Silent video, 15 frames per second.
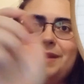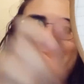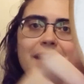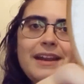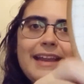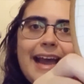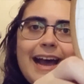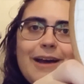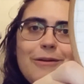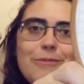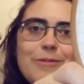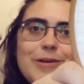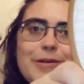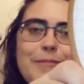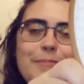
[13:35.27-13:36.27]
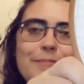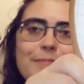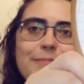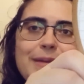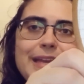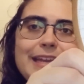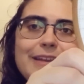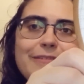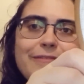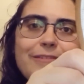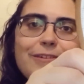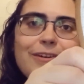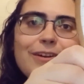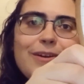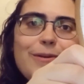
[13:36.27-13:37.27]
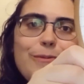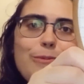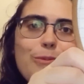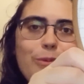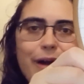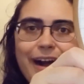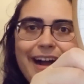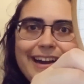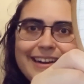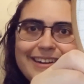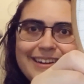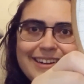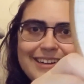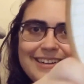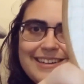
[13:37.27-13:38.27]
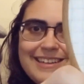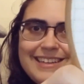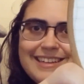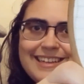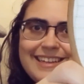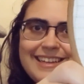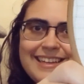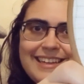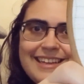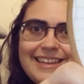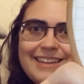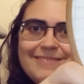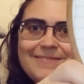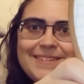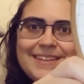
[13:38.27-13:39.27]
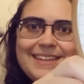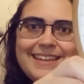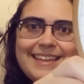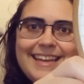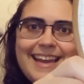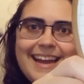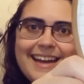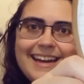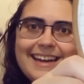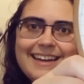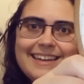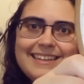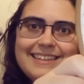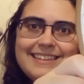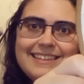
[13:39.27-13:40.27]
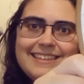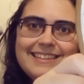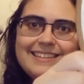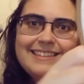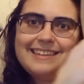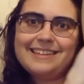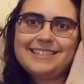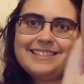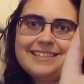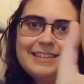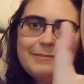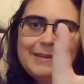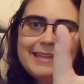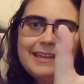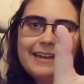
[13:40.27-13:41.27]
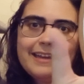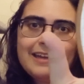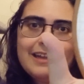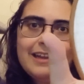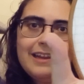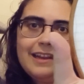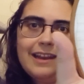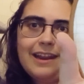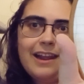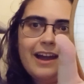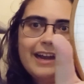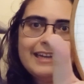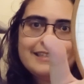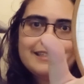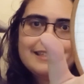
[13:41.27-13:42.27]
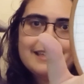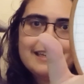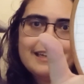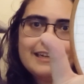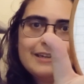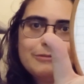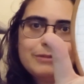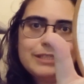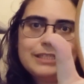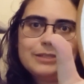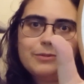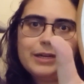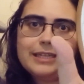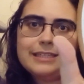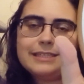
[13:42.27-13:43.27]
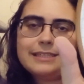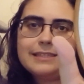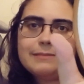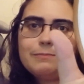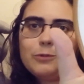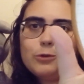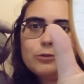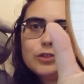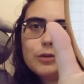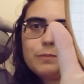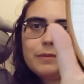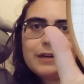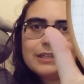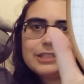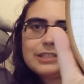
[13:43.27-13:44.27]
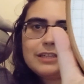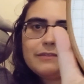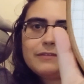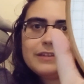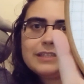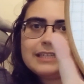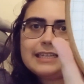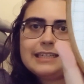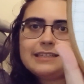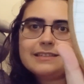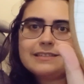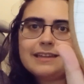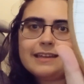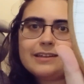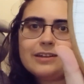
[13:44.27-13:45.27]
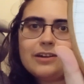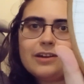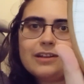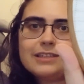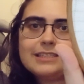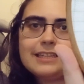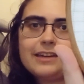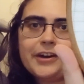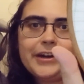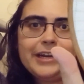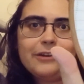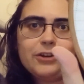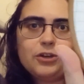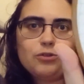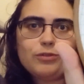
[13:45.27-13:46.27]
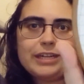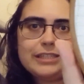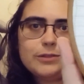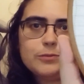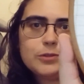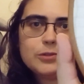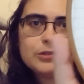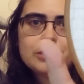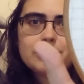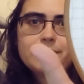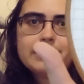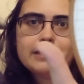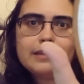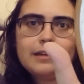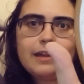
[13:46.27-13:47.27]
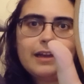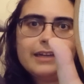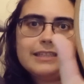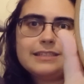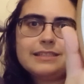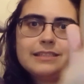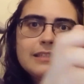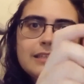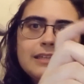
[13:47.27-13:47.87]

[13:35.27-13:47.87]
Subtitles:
that won't be for a while. But yeah. There's gonna be like a light here, which is why this is also partially filled in, because like the colors that are in her dress were also in the lights.